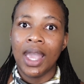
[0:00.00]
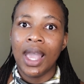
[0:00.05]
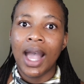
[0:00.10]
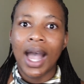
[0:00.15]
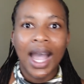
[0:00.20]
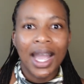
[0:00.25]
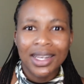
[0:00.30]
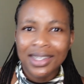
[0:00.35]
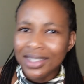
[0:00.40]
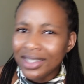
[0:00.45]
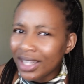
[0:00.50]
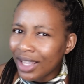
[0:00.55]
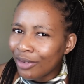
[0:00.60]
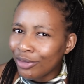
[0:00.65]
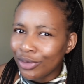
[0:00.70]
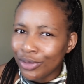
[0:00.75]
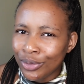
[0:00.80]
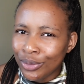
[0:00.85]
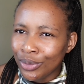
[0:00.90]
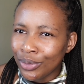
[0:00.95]
I didn't have
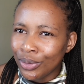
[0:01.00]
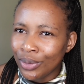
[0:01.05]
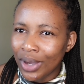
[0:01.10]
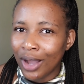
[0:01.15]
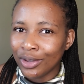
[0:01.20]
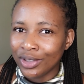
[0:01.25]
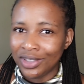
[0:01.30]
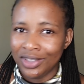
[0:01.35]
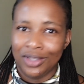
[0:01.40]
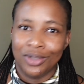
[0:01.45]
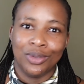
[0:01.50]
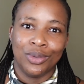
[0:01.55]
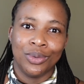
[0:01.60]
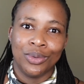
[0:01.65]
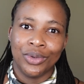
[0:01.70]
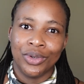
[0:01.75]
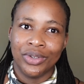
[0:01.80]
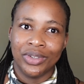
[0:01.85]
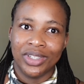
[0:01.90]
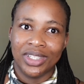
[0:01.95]
to do housing and
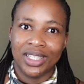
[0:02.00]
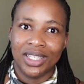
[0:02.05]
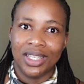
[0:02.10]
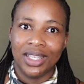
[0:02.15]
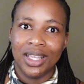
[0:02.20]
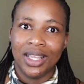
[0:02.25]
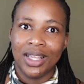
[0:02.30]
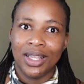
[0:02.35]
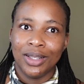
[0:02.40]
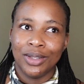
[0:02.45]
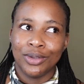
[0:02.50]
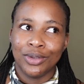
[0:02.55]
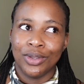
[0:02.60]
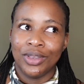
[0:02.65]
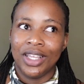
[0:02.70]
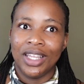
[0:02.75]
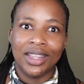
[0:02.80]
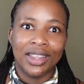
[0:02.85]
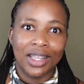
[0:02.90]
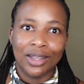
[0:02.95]
sorority. So
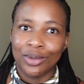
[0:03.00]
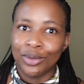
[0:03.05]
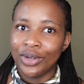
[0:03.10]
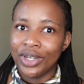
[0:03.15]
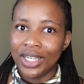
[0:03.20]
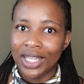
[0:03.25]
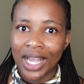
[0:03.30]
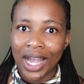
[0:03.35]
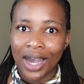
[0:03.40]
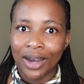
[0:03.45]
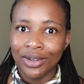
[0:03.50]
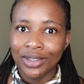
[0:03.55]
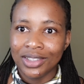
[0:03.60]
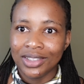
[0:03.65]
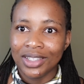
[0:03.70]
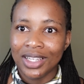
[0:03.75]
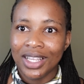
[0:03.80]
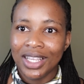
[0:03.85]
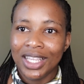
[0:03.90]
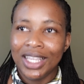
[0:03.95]
then that's already
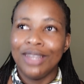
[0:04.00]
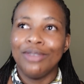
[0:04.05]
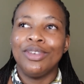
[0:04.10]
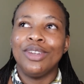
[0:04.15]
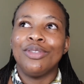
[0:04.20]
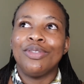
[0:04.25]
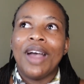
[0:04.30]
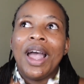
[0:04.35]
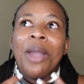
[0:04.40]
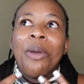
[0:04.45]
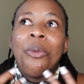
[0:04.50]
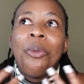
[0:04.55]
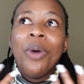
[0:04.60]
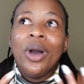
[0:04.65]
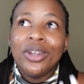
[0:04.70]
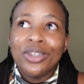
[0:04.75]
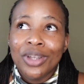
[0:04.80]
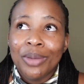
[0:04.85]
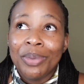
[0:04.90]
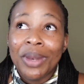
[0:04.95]
out. Even if I
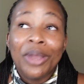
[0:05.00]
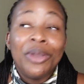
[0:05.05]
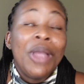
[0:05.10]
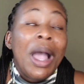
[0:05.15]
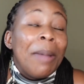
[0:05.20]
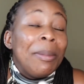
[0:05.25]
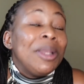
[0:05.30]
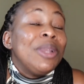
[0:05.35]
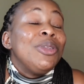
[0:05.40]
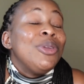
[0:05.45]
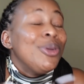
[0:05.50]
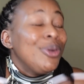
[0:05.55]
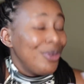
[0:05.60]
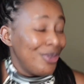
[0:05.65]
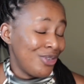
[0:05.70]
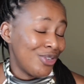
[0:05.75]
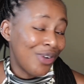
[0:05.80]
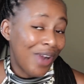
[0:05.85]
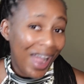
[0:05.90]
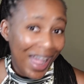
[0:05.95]
want to apply, I mean, you
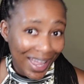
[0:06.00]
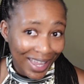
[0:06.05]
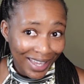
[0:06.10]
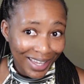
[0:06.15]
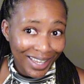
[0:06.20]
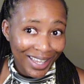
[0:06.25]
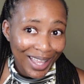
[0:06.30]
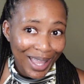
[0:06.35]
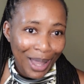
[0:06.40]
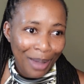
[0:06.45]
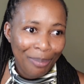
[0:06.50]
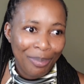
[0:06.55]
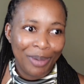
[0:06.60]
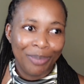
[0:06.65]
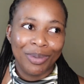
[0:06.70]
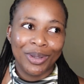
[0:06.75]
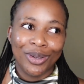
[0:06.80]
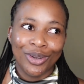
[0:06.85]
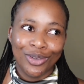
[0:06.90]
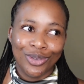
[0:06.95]
could try,
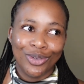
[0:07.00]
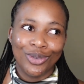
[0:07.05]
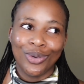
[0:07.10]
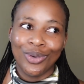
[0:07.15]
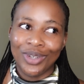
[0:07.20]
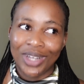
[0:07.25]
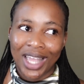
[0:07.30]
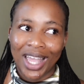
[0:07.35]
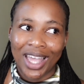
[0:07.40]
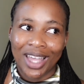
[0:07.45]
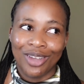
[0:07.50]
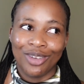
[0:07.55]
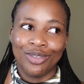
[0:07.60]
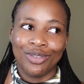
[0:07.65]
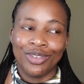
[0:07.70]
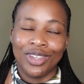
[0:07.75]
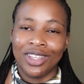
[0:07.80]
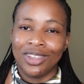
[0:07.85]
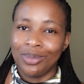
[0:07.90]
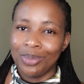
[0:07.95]
but because you don't
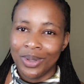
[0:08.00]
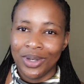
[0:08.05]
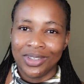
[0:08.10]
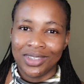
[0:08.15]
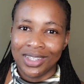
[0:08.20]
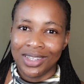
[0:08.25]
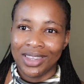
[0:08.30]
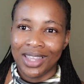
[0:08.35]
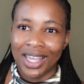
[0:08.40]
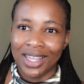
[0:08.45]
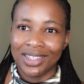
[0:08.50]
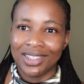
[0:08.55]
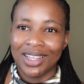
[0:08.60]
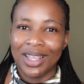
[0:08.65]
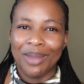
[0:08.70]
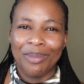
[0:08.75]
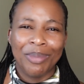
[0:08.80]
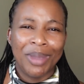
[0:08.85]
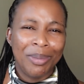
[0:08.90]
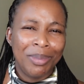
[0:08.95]
have experience in that,
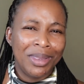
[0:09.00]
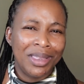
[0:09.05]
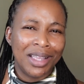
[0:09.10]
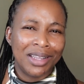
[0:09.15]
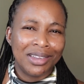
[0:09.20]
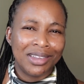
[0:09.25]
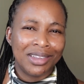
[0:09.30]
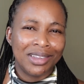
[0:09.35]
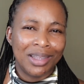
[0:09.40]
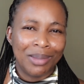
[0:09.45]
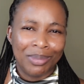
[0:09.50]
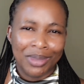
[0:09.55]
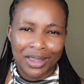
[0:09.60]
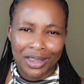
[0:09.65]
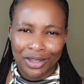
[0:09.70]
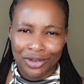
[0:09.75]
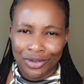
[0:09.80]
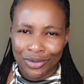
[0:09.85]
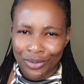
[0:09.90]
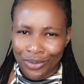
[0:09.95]
maybe that's something
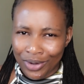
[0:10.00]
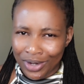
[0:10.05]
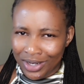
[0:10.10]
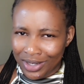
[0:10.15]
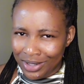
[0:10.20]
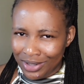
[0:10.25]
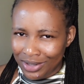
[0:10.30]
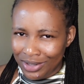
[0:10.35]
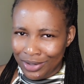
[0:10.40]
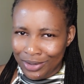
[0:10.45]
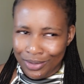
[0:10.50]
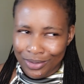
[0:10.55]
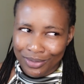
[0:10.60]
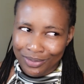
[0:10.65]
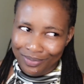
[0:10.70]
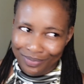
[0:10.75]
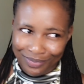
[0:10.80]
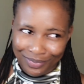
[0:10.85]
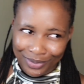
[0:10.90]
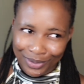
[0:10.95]
that you'd want to, you know,
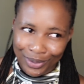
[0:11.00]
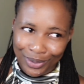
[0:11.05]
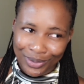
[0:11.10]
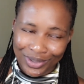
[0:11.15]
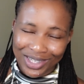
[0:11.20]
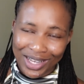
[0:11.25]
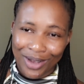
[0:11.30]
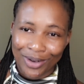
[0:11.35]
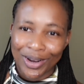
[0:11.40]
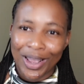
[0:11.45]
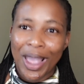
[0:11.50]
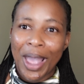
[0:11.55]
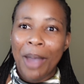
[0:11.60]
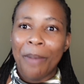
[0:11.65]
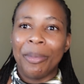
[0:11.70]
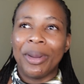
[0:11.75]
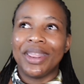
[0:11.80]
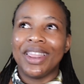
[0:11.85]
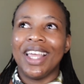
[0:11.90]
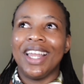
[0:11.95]
go down.
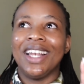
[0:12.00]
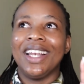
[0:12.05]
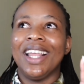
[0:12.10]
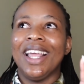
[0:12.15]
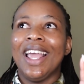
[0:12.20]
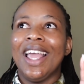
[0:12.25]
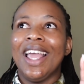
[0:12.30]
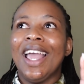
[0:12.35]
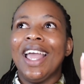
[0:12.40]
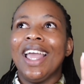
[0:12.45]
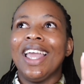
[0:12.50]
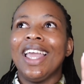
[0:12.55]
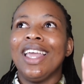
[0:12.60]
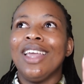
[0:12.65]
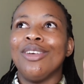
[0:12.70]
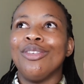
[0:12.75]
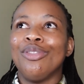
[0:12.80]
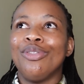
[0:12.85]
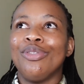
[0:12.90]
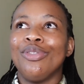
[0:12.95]
But then
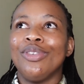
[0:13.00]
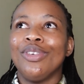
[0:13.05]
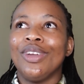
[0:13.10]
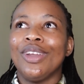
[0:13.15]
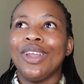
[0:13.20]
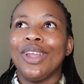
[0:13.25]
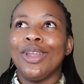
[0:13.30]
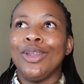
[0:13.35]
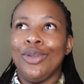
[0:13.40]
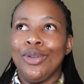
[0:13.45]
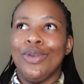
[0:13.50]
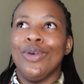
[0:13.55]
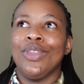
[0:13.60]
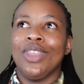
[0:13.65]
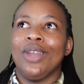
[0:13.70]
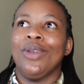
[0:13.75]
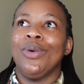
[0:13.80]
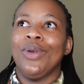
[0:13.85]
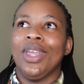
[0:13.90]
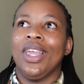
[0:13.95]
if you know
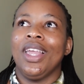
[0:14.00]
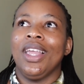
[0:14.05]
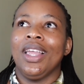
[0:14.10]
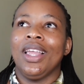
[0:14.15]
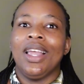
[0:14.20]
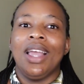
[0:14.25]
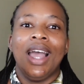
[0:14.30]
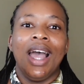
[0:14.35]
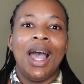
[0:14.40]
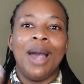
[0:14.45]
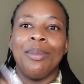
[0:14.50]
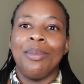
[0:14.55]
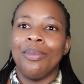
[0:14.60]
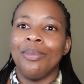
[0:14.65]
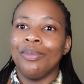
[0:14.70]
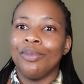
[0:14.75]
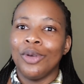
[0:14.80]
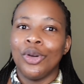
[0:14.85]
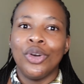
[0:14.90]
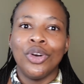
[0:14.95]
that, okay,
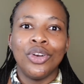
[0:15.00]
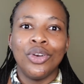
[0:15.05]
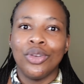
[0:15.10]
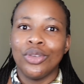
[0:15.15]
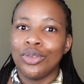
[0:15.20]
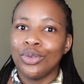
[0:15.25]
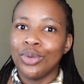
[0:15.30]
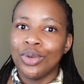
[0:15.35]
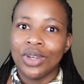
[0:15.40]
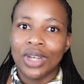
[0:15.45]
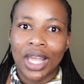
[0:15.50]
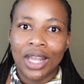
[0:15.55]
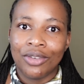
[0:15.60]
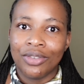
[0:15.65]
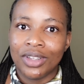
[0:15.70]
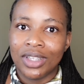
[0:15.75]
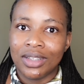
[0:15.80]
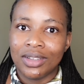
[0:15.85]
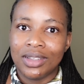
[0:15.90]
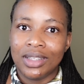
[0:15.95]
I'm good on student
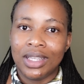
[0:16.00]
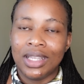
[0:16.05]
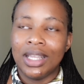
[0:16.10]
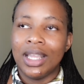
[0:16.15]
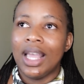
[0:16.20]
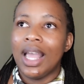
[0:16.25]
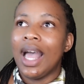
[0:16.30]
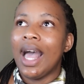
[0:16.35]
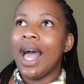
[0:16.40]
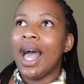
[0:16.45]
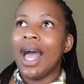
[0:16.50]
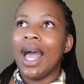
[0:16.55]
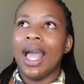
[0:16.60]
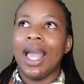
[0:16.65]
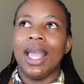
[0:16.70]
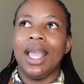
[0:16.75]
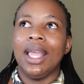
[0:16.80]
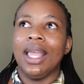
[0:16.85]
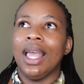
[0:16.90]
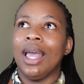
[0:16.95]
advocacy,
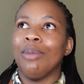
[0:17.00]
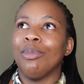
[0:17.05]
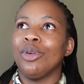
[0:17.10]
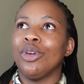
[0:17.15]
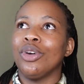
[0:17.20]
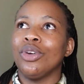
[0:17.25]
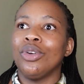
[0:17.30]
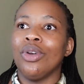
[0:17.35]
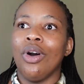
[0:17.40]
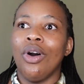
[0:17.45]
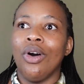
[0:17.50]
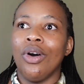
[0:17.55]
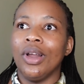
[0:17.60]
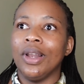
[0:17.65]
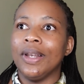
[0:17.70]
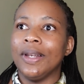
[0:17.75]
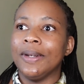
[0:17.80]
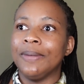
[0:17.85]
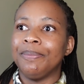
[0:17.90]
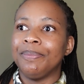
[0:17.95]
I am good
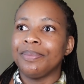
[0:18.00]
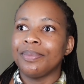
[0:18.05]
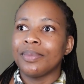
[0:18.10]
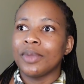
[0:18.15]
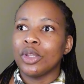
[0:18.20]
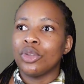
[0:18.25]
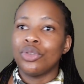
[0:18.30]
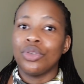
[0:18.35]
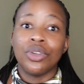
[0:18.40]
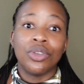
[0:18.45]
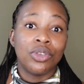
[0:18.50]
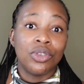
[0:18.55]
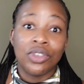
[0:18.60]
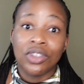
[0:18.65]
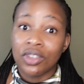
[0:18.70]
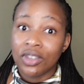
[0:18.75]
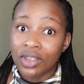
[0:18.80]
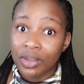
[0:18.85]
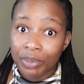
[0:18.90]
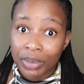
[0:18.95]
on students with
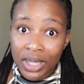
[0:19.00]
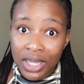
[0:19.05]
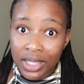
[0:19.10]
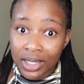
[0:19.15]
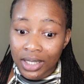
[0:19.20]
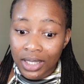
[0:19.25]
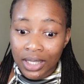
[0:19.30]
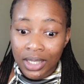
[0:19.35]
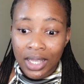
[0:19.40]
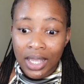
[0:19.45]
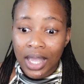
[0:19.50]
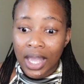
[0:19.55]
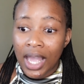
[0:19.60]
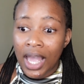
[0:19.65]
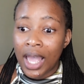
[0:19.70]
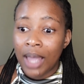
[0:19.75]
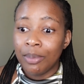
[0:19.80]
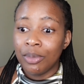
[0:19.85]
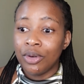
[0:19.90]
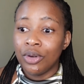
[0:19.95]
disability,
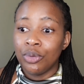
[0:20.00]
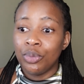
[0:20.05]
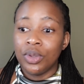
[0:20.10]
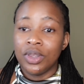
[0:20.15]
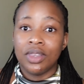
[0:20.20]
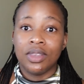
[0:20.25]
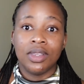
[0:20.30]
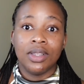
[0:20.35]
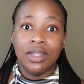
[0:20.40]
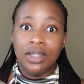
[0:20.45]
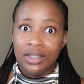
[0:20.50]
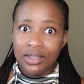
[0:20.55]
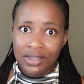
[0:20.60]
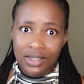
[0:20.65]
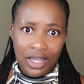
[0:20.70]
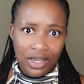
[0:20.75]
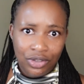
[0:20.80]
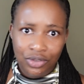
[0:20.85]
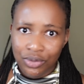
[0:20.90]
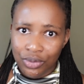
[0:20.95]
I'm good with
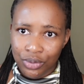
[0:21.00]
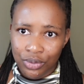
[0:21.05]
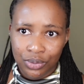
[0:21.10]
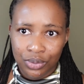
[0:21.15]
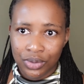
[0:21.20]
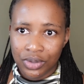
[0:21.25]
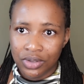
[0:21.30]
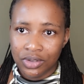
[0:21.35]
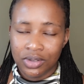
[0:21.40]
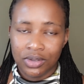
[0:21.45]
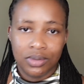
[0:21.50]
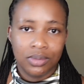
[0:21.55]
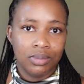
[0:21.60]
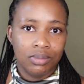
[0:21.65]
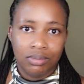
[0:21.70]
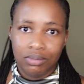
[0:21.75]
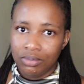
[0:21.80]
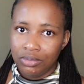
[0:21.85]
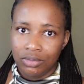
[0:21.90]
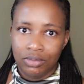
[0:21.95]
international students,
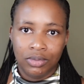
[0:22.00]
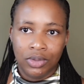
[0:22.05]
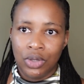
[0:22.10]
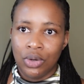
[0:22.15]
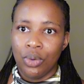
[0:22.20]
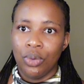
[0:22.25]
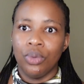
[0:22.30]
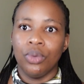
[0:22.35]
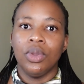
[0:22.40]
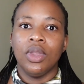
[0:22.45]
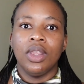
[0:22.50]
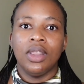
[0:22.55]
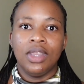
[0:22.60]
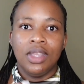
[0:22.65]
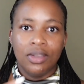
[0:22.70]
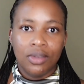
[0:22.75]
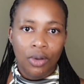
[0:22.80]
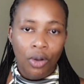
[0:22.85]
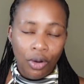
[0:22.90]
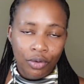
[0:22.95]
you know,
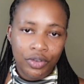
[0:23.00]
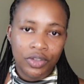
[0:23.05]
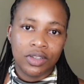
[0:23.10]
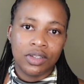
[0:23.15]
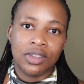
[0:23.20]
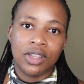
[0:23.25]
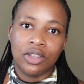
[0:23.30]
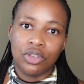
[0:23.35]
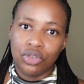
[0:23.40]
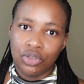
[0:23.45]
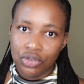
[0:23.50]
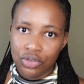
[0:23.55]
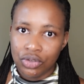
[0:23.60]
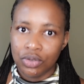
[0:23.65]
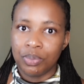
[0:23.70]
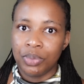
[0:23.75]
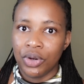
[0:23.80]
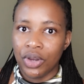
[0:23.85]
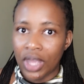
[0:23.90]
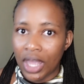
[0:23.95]
these are offices that you
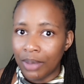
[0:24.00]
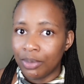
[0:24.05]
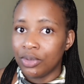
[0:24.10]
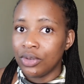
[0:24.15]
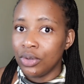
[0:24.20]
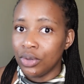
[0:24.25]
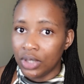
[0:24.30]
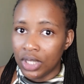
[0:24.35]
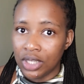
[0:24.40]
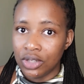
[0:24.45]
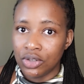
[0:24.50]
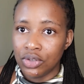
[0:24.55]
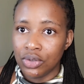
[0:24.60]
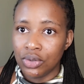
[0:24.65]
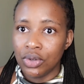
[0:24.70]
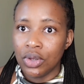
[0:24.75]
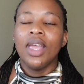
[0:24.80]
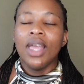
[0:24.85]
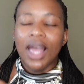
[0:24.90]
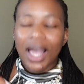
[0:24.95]
should perhaps look
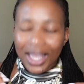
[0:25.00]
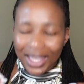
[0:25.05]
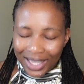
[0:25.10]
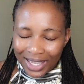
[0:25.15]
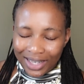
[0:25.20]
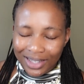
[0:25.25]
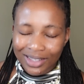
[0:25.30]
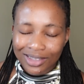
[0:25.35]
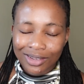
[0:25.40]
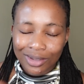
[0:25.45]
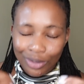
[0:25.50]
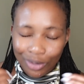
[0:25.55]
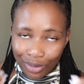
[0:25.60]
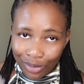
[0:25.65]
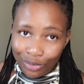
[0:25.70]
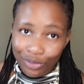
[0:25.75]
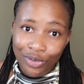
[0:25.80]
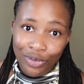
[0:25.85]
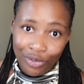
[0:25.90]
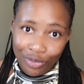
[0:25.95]
into. Again, it's a lot
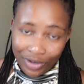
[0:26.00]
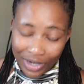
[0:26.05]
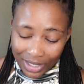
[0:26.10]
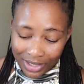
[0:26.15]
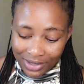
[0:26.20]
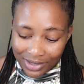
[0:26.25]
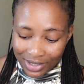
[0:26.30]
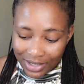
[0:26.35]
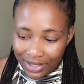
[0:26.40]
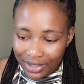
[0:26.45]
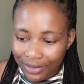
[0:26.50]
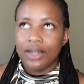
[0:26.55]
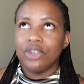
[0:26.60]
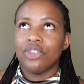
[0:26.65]
of reflecting.